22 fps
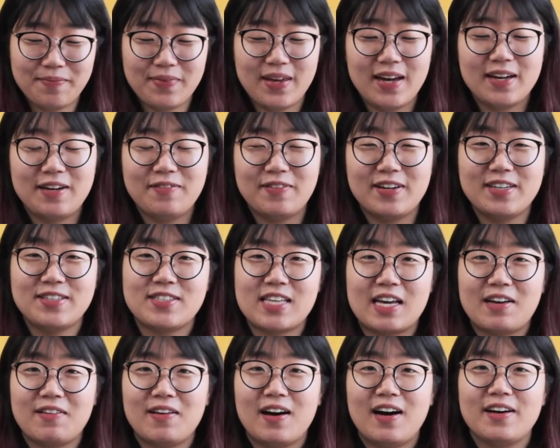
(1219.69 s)
Anyway,
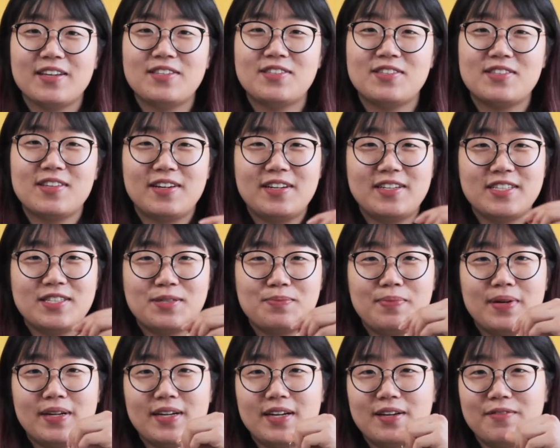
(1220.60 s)
so I started
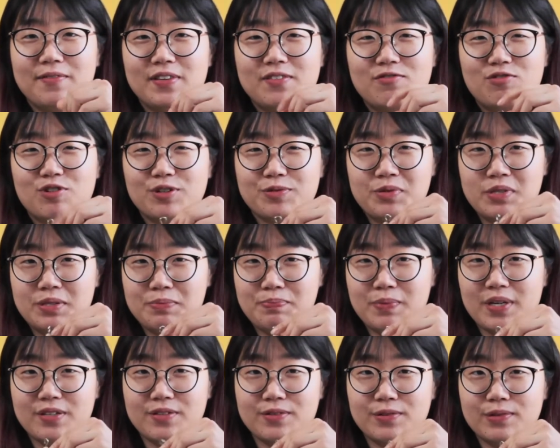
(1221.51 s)
spinning with drop
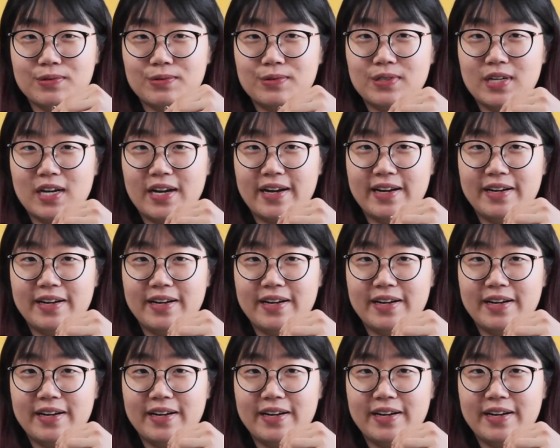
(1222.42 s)
spindle.